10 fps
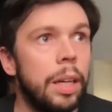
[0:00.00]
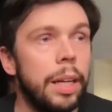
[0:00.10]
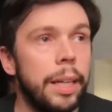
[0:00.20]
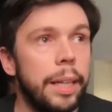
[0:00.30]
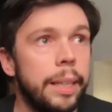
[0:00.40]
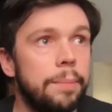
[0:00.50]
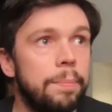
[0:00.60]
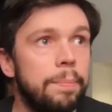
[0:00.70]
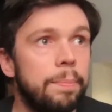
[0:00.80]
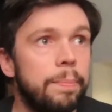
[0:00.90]

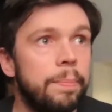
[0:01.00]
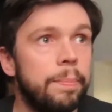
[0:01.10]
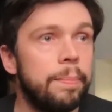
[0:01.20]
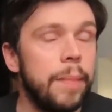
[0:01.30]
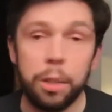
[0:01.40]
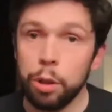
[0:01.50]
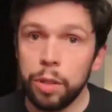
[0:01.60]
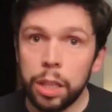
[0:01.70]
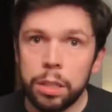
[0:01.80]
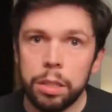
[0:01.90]
um,
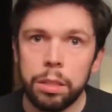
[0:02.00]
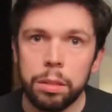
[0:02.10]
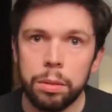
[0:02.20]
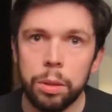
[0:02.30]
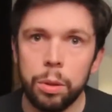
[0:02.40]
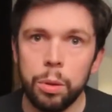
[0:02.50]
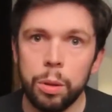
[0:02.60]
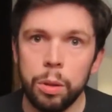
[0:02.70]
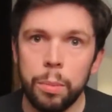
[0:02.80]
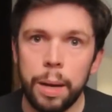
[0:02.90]
introverted, who,
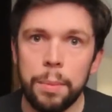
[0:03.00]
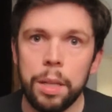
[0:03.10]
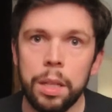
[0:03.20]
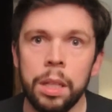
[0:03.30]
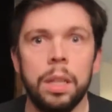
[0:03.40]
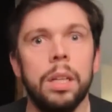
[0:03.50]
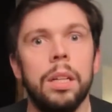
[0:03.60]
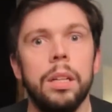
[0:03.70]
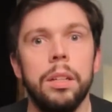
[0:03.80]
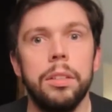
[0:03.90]
who maybe
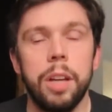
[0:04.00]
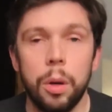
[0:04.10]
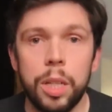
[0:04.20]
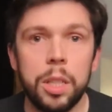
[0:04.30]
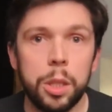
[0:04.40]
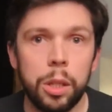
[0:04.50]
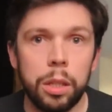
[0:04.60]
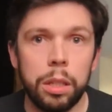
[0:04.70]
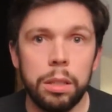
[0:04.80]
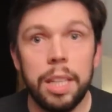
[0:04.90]
don't
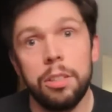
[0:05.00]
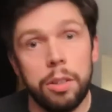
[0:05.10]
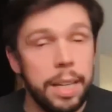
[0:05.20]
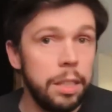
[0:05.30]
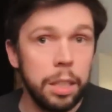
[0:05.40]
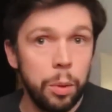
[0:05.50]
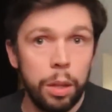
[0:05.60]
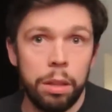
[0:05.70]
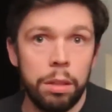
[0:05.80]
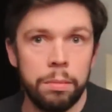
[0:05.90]
enjoy interacting
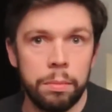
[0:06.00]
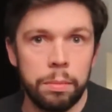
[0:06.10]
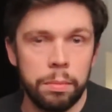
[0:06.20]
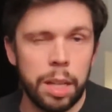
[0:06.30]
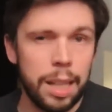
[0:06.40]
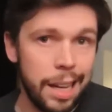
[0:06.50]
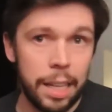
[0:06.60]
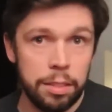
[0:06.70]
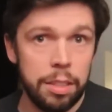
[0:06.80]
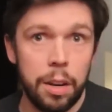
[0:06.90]
with
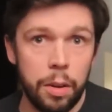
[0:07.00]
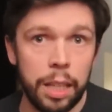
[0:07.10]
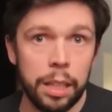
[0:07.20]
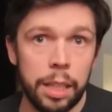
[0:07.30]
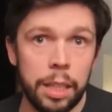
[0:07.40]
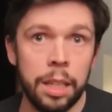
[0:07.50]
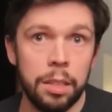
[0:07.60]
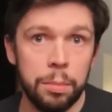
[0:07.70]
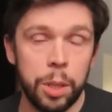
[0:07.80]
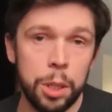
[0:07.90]
clients directly
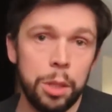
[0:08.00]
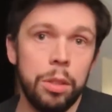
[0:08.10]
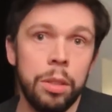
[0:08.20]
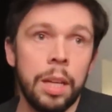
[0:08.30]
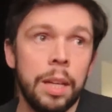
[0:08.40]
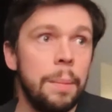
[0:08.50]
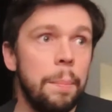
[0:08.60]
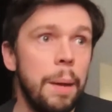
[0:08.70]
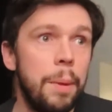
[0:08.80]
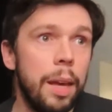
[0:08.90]
as much, or
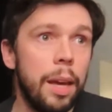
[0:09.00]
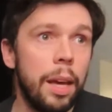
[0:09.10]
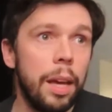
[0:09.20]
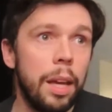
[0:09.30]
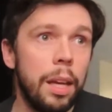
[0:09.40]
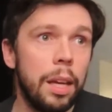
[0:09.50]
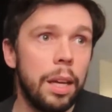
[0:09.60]
maybe they